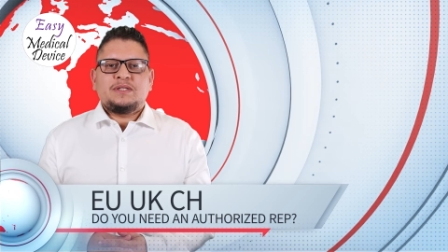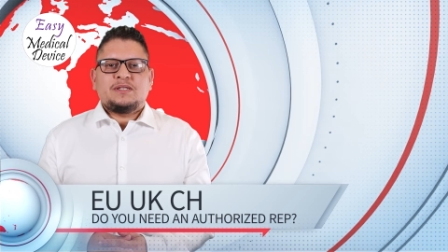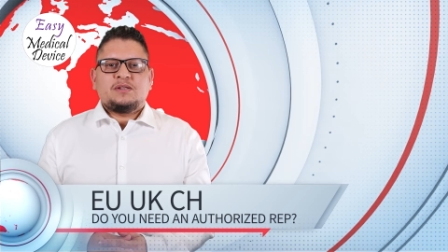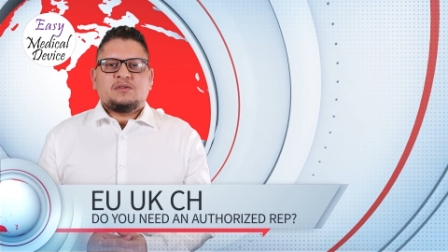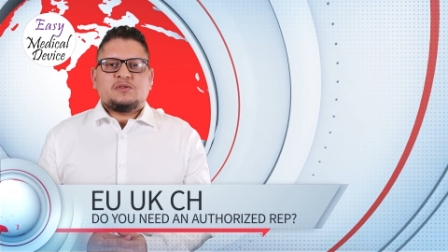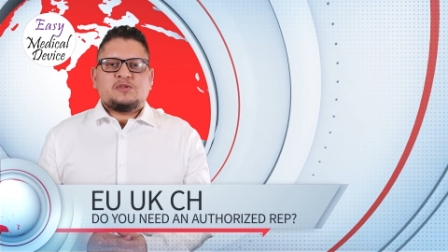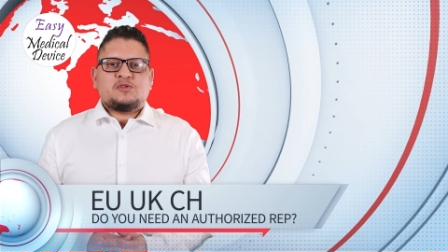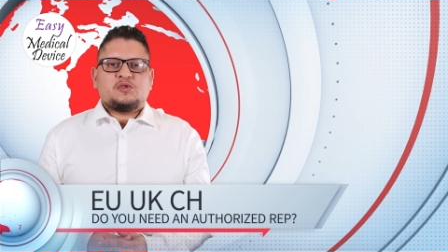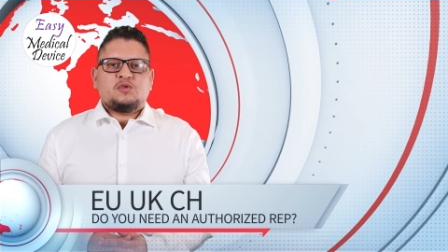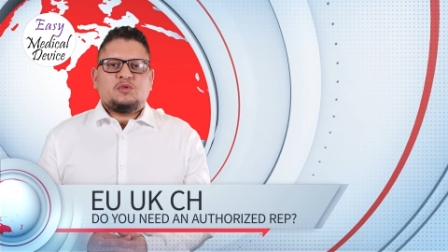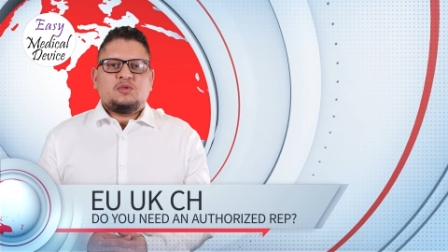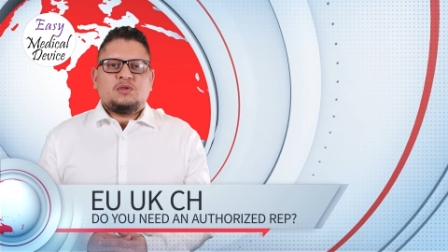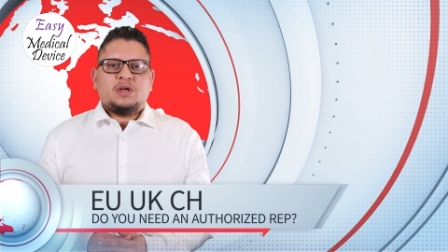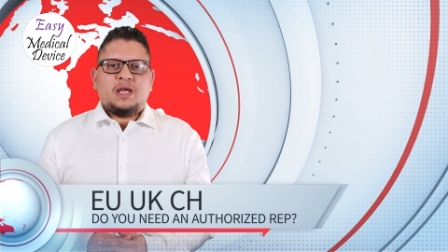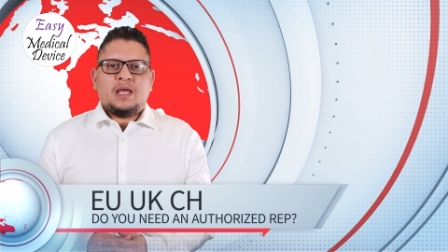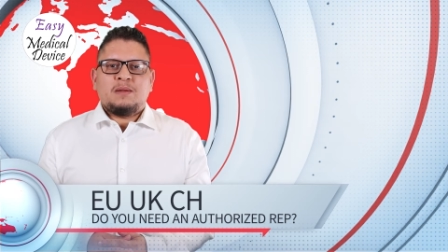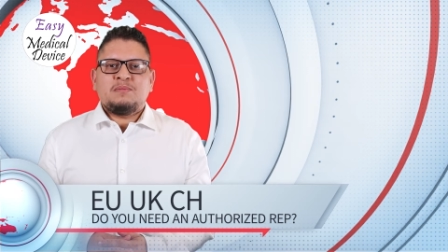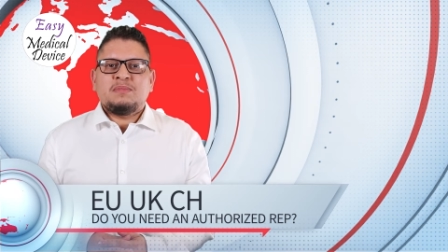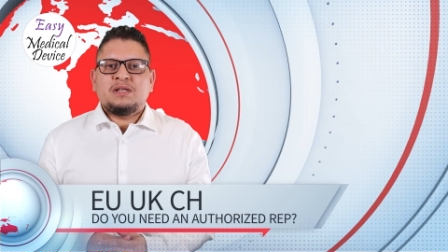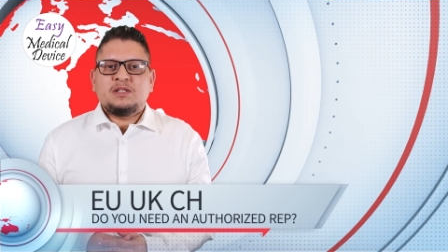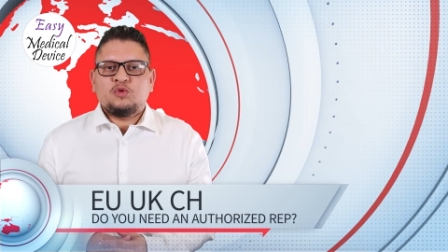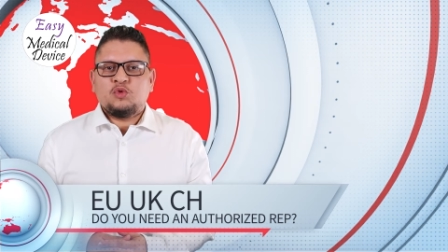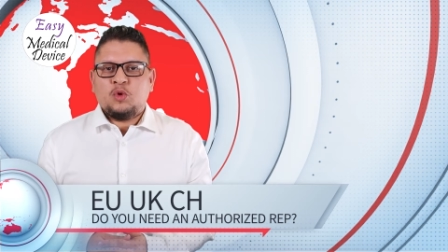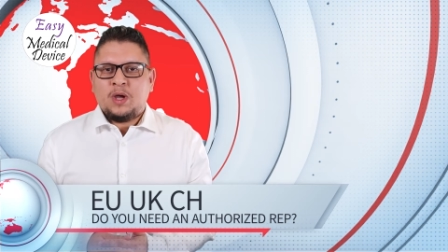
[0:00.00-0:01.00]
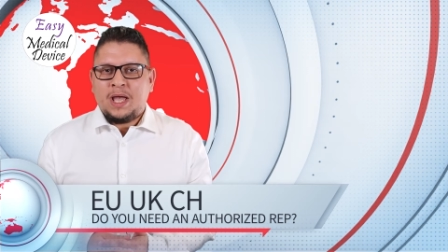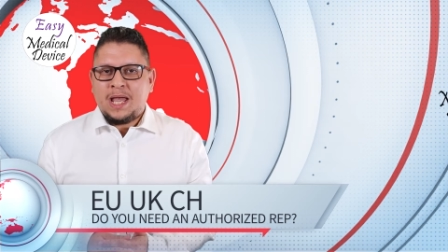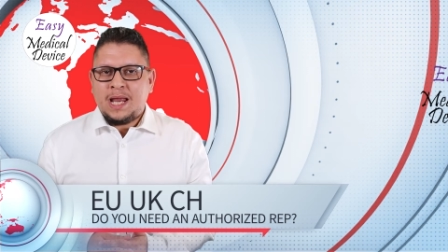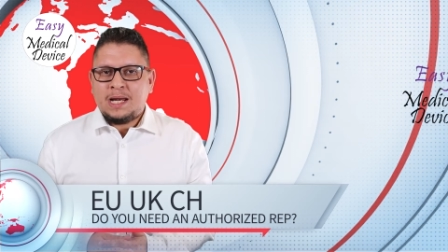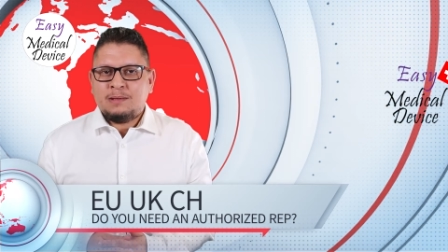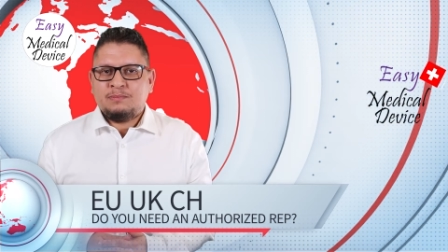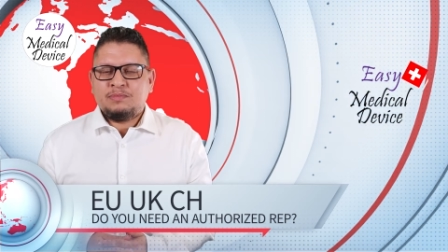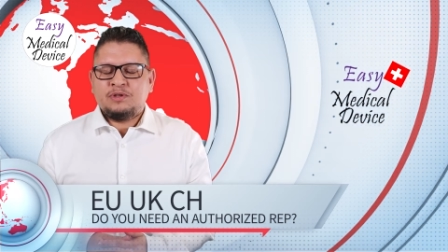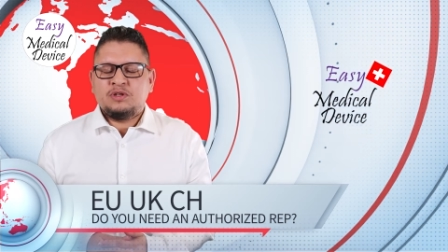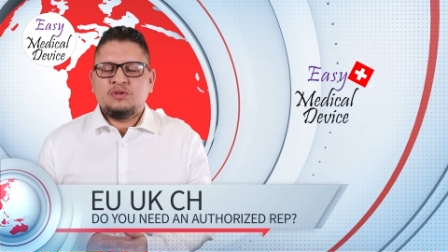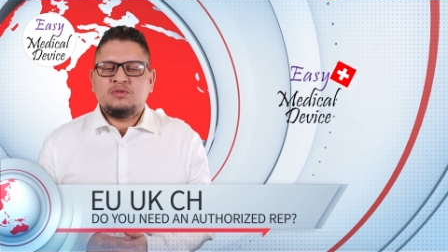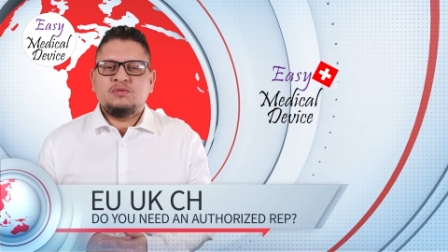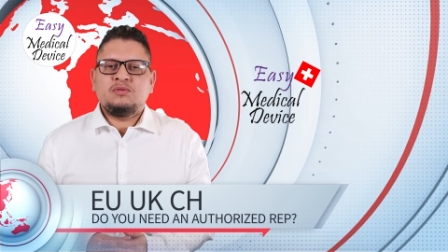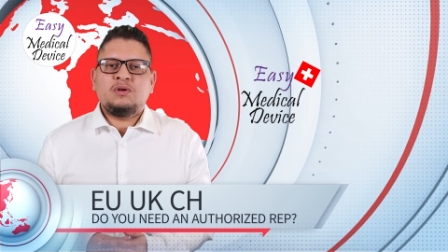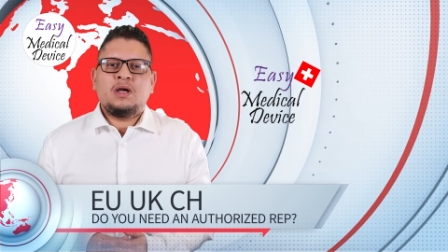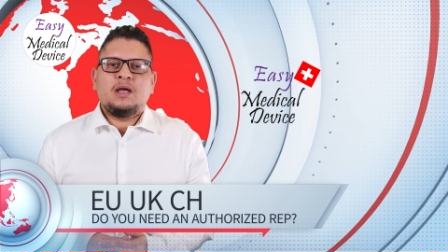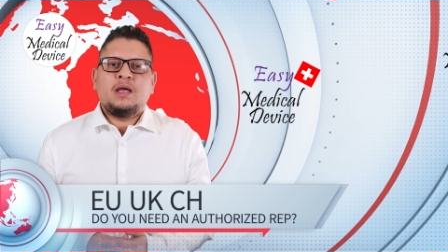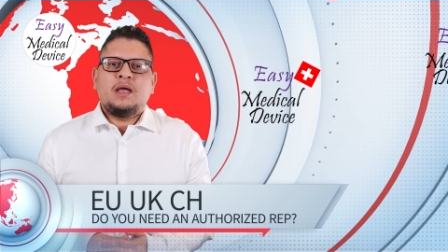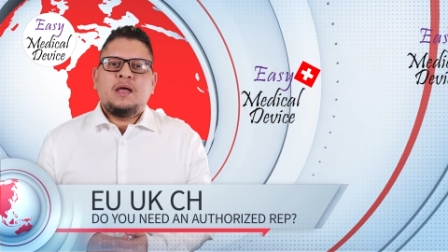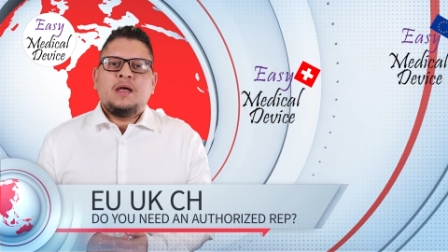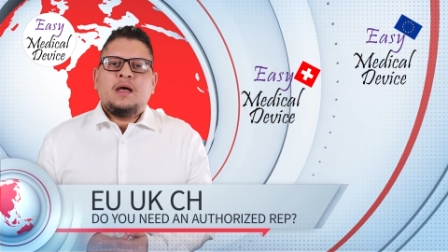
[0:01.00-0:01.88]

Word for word: is also able to help you